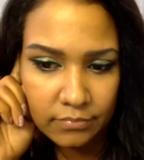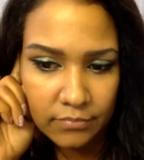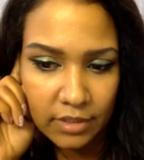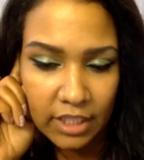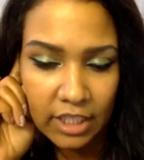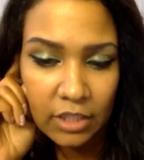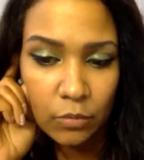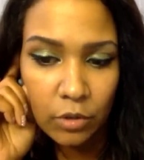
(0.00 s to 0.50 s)

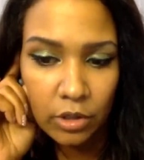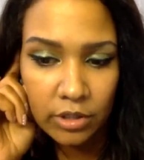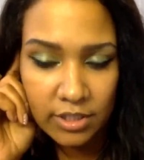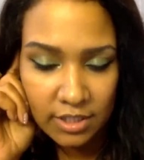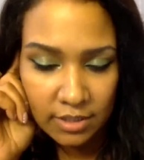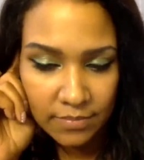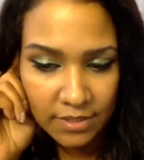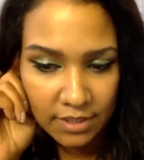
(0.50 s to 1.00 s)
Keyword is
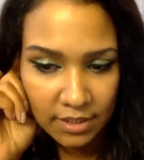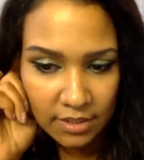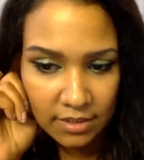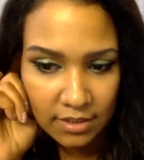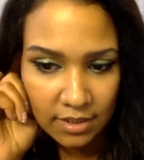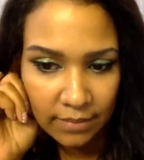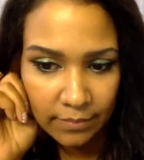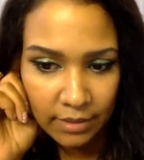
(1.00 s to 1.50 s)
obsessed.
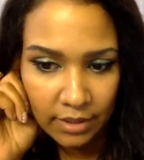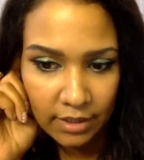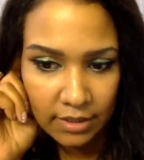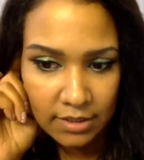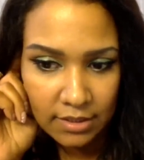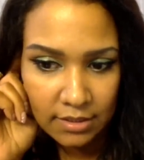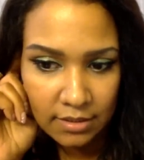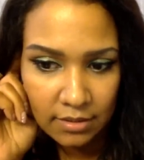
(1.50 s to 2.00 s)
That
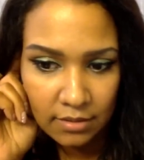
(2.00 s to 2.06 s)
means